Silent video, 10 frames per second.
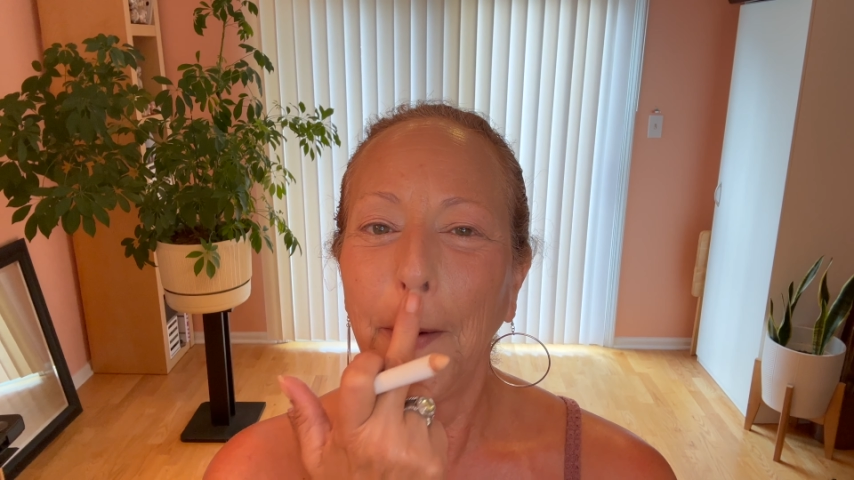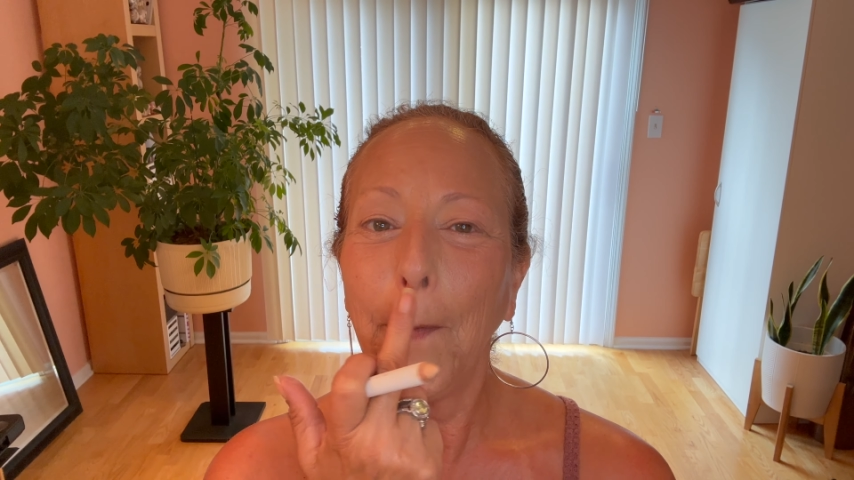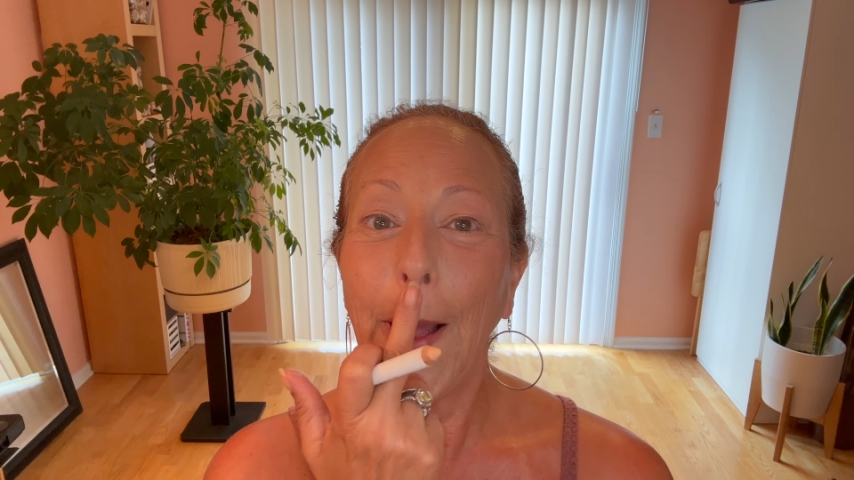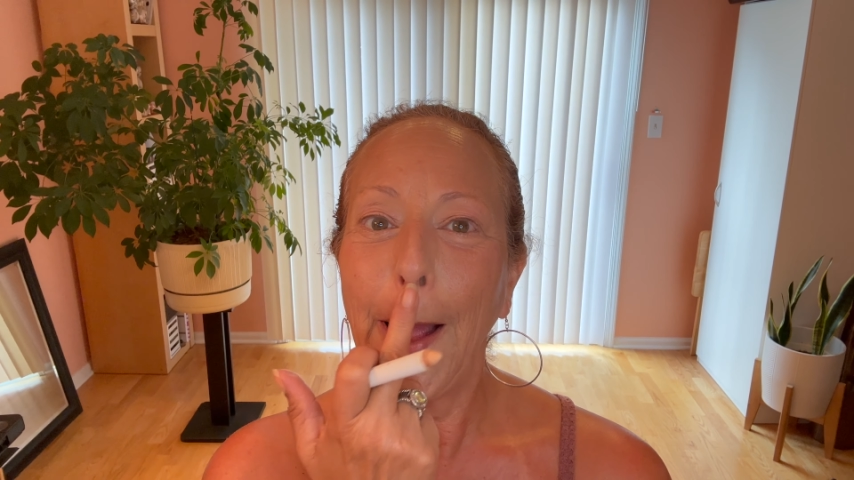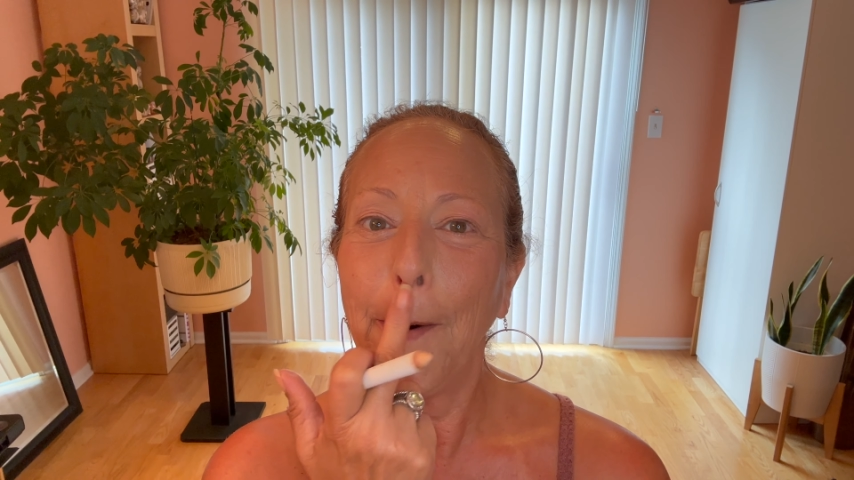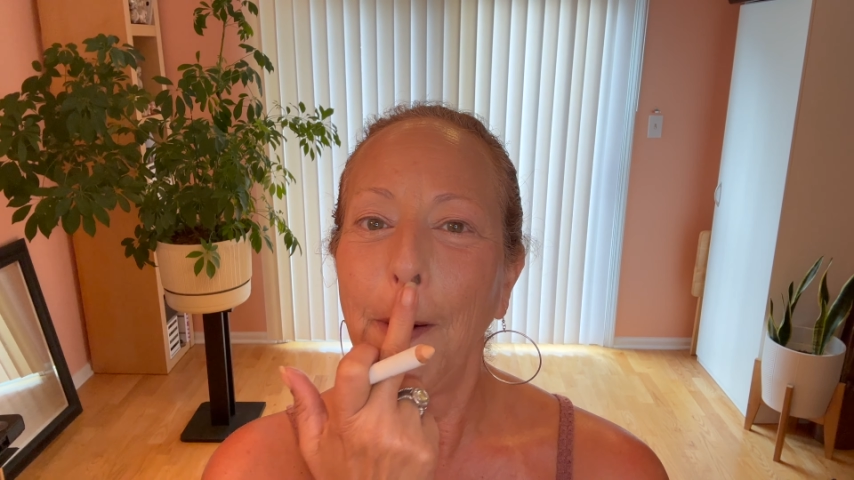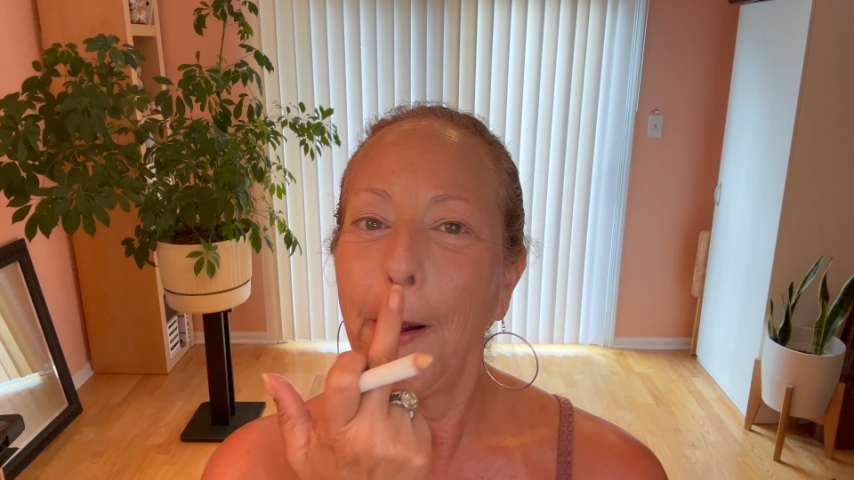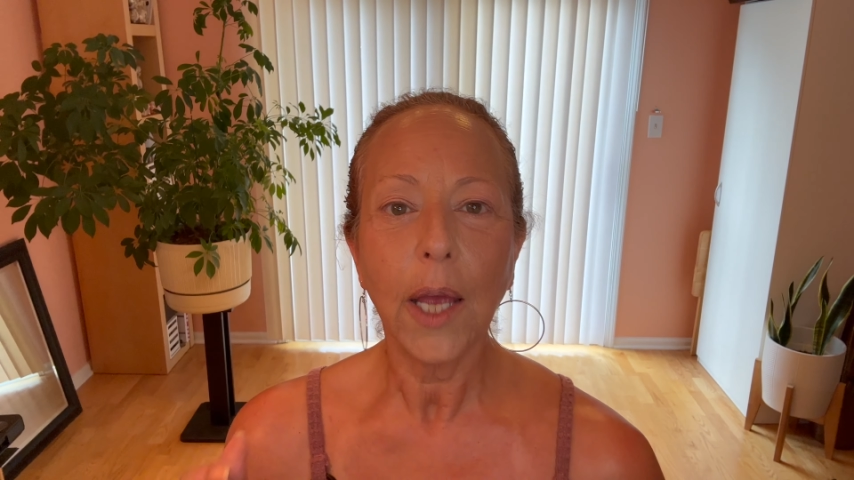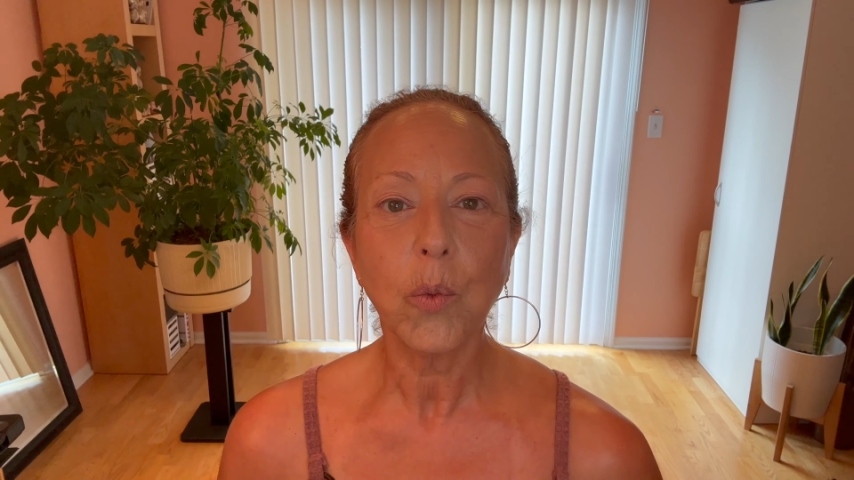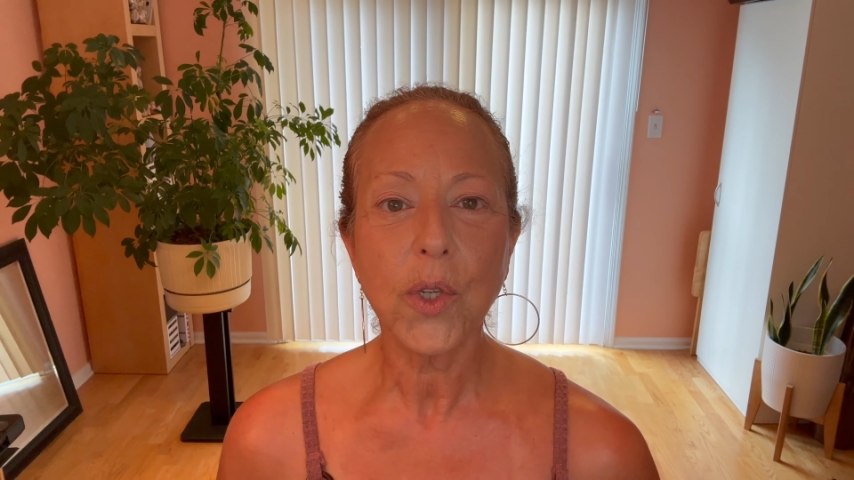Wow.
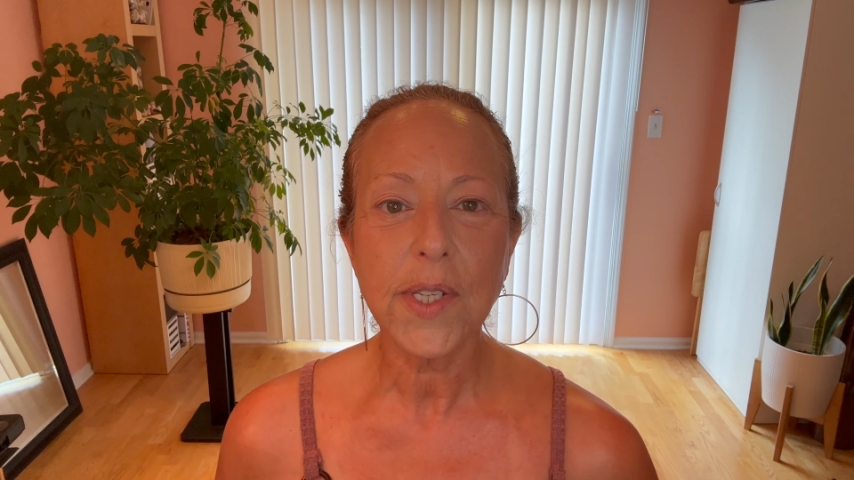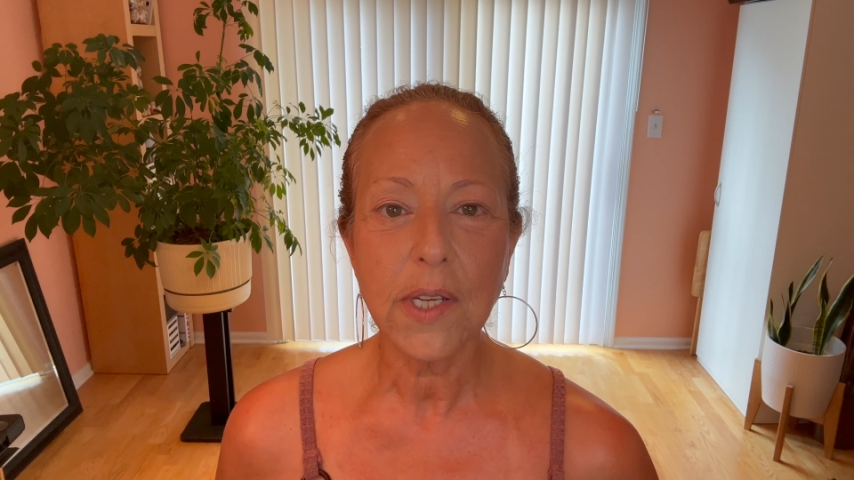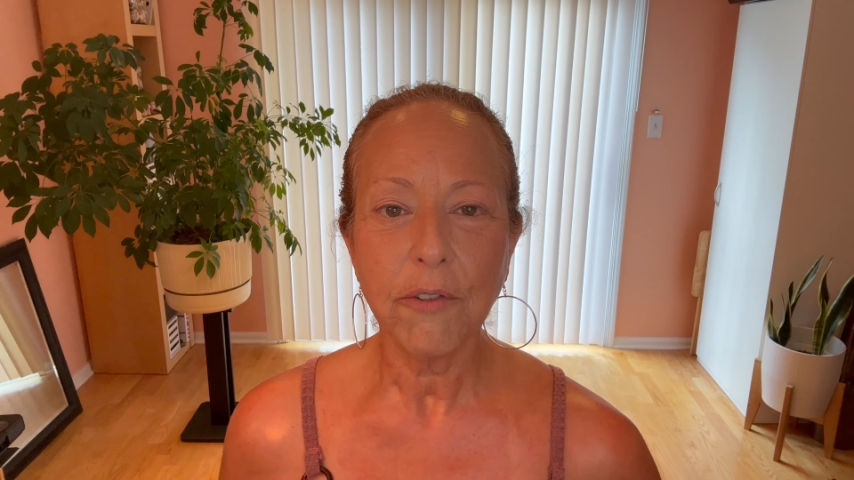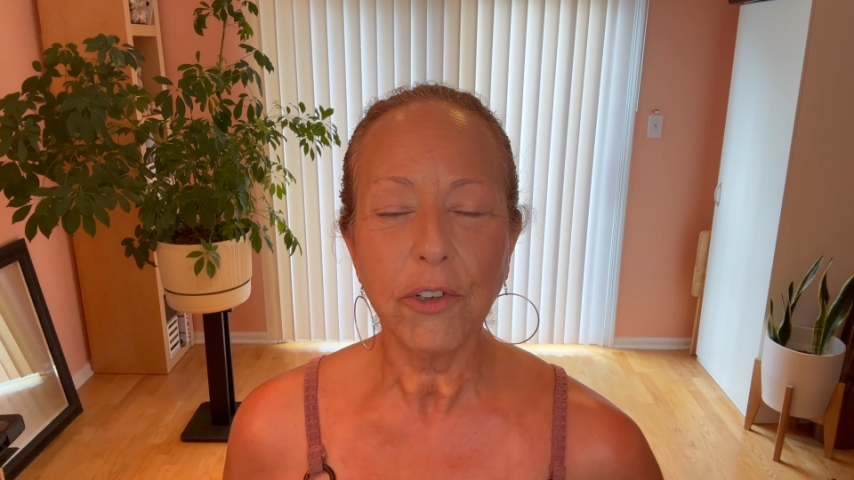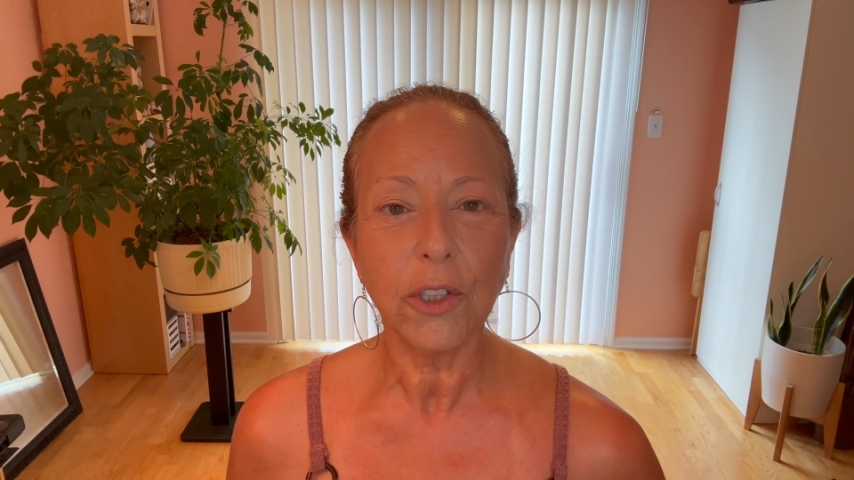And we'll see if it